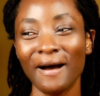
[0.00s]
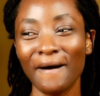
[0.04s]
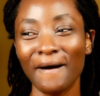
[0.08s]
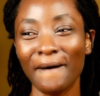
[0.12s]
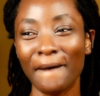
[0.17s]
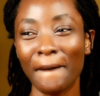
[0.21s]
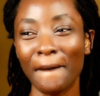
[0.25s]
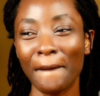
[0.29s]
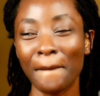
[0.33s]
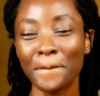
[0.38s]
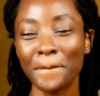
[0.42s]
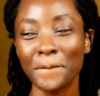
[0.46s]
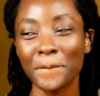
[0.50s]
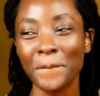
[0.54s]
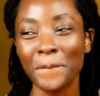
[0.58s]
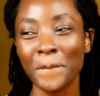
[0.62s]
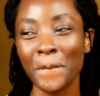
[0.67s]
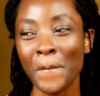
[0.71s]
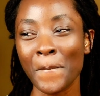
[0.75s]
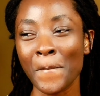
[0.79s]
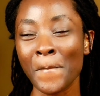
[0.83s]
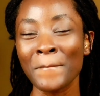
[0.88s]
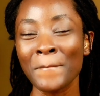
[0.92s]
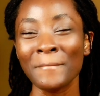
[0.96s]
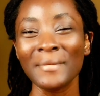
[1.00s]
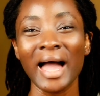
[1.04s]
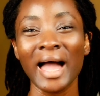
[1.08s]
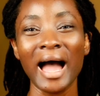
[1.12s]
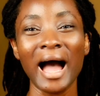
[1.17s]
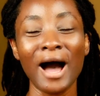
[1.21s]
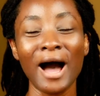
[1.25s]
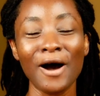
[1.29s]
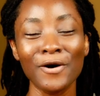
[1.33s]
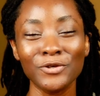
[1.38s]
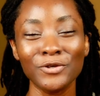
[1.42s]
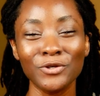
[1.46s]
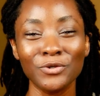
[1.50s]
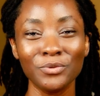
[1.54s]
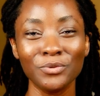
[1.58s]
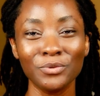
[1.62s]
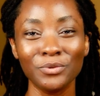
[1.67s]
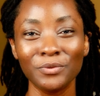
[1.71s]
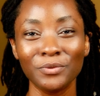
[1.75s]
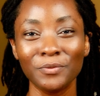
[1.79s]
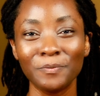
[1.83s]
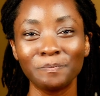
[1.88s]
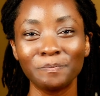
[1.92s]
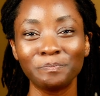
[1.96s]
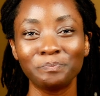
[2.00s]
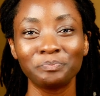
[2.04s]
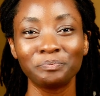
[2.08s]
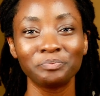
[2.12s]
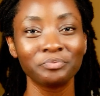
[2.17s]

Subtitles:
how you